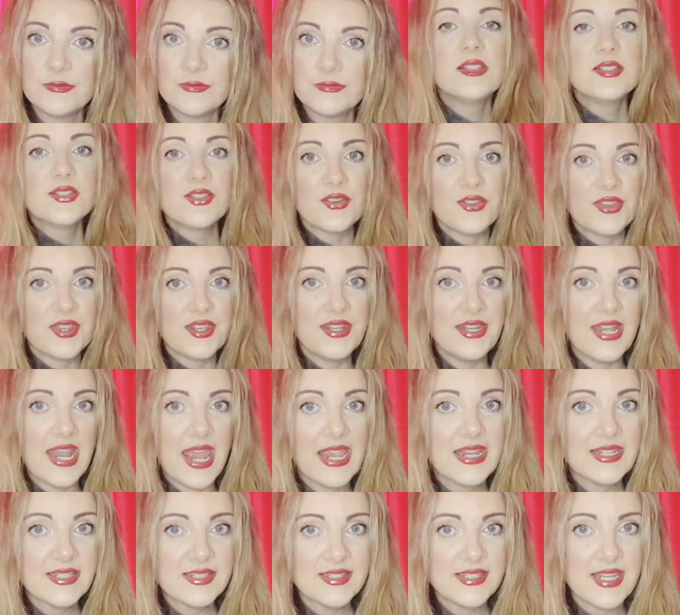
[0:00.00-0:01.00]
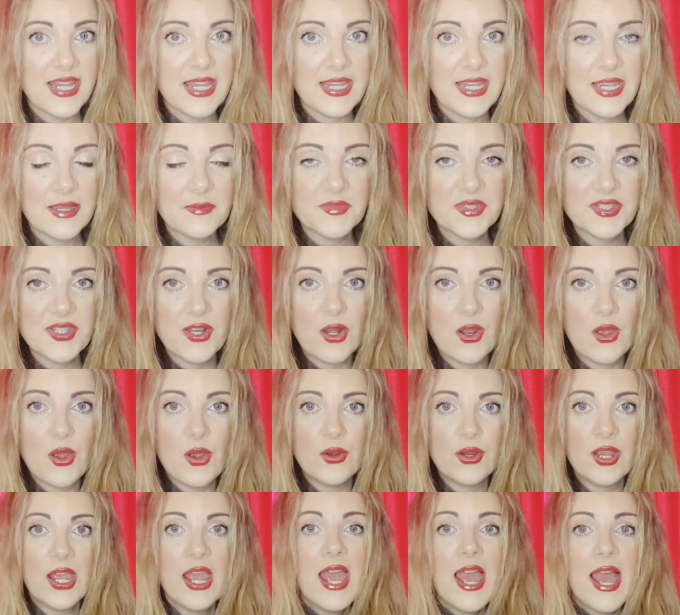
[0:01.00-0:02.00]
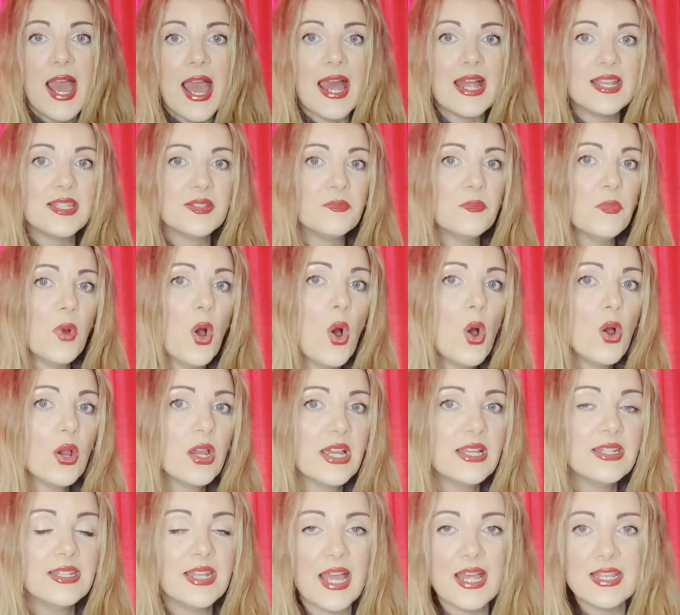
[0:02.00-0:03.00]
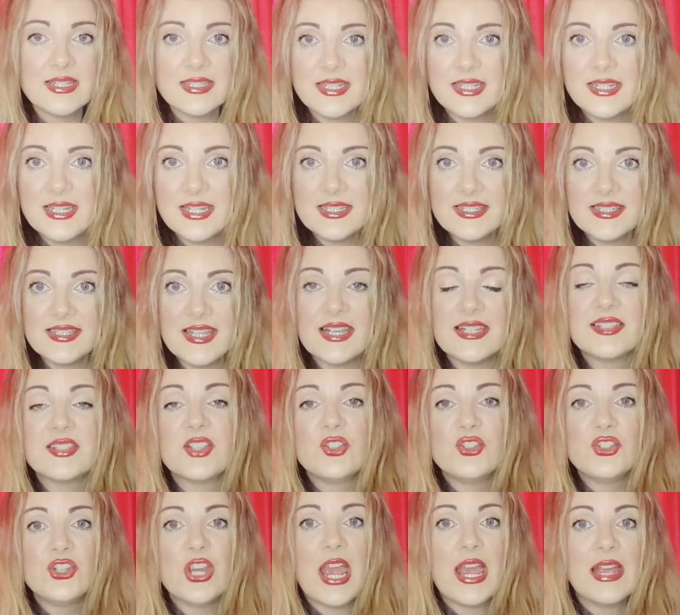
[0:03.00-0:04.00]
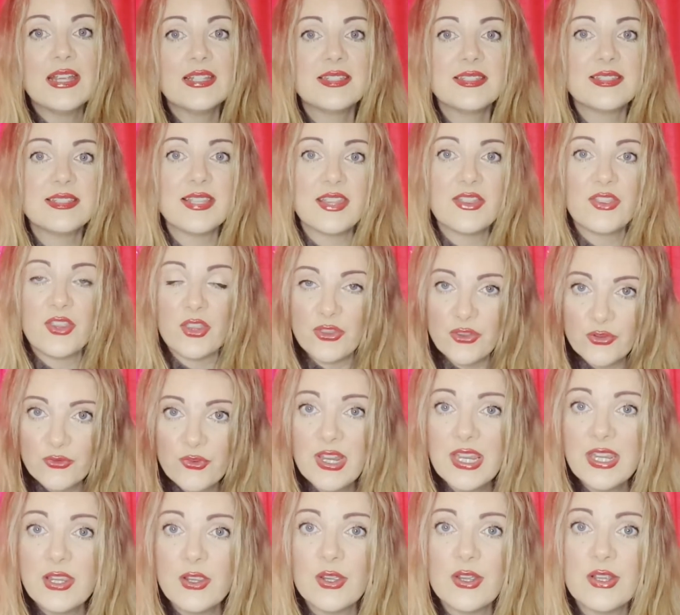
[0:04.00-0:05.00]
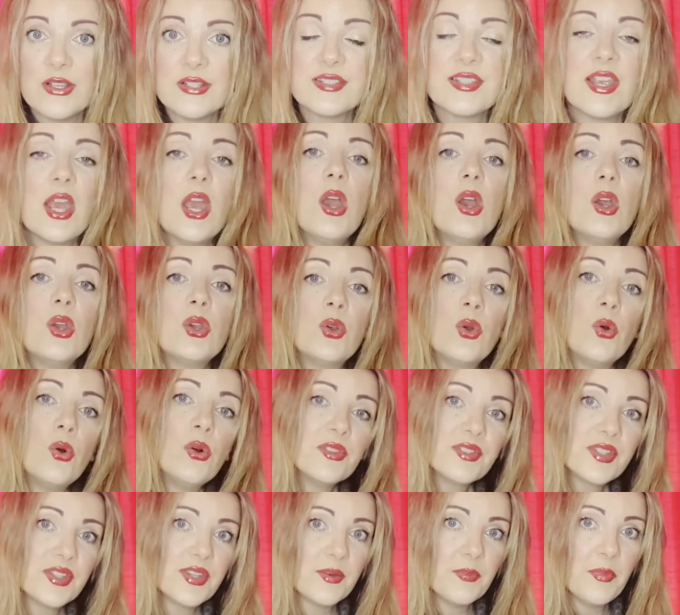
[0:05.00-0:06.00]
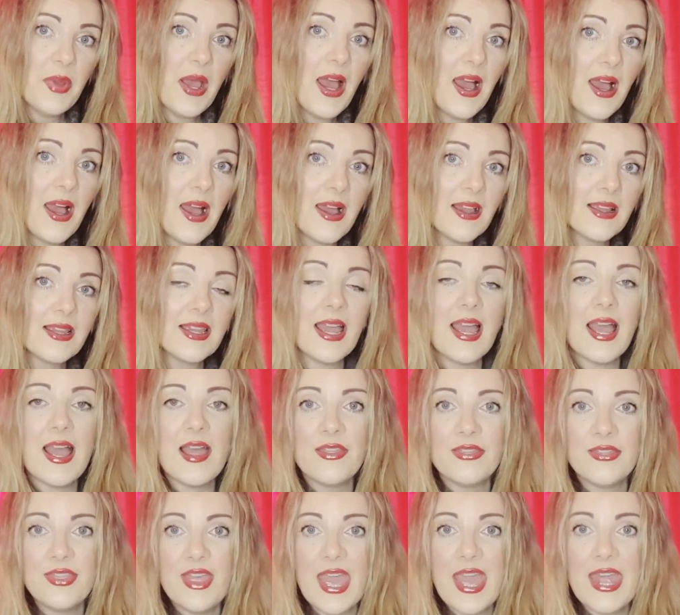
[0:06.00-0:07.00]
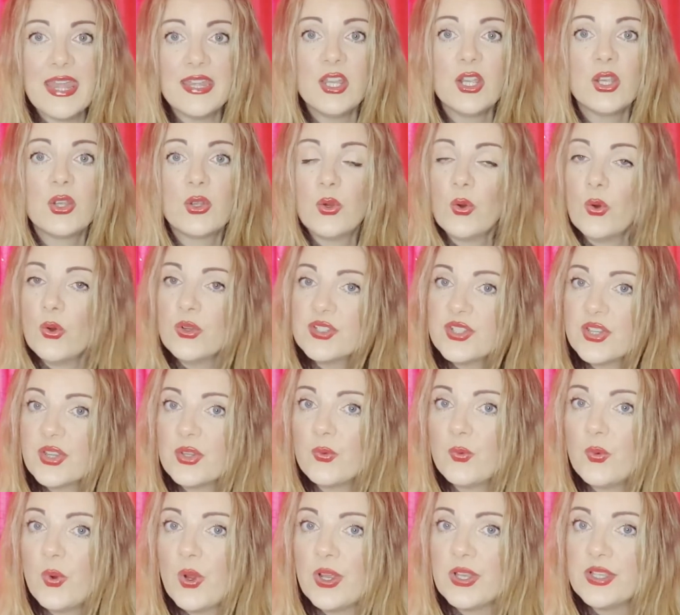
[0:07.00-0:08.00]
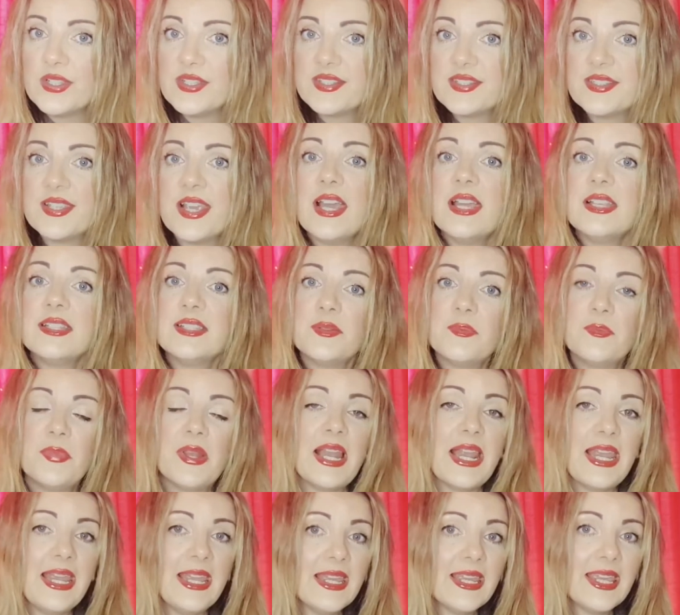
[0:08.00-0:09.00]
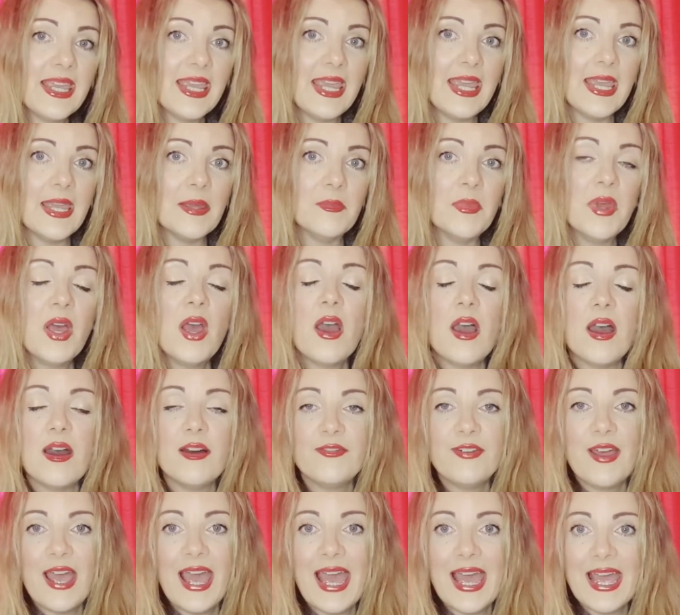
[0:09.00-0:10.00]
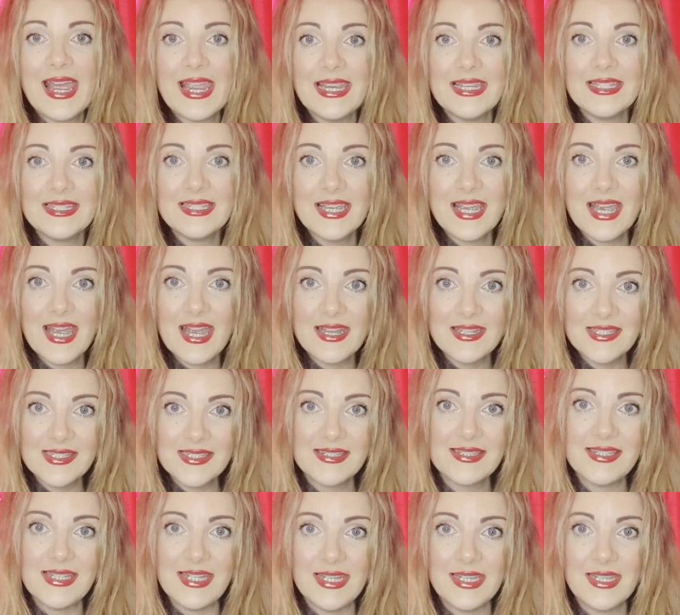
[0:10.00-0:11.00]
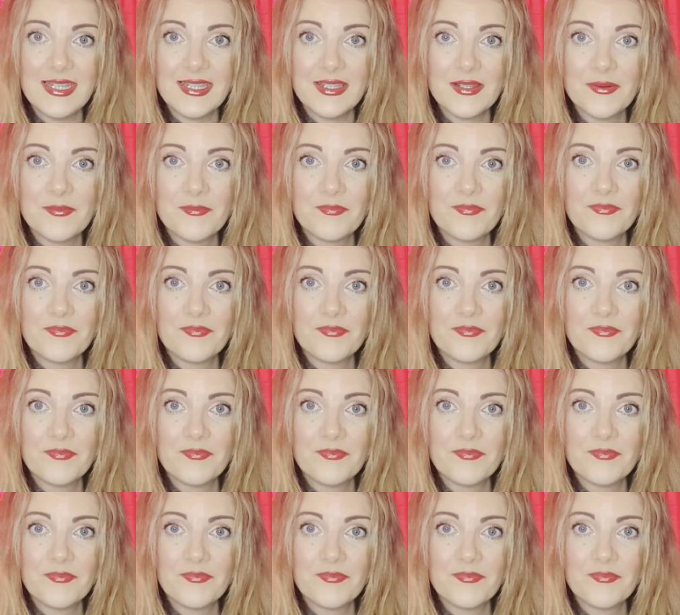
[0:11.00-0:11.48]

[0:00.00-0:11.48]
So the next day comes along and Morgan and Anissa suggest that the 3 girls go to the park and then go to the woods to play a game of hide and seek.